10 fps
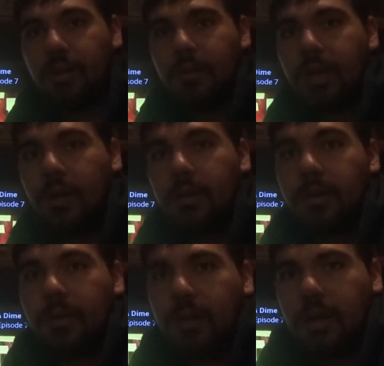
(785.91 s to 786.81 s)

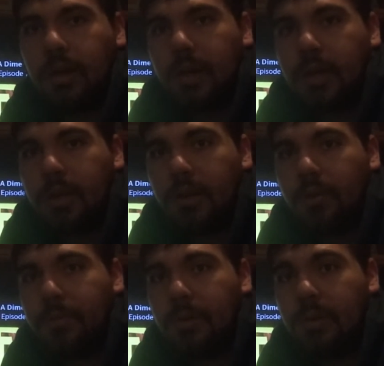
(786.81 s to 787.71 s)
I
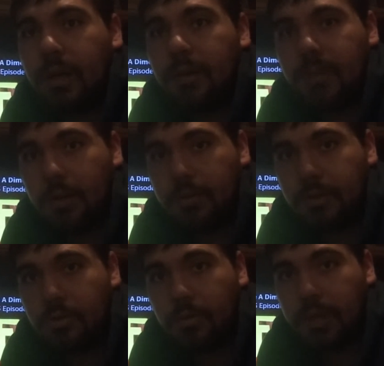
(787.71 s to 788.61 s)
hope you guys all
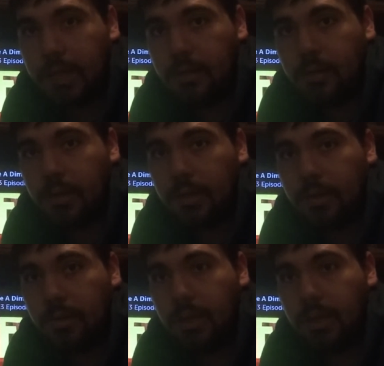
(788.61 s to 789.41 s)
enjoyed the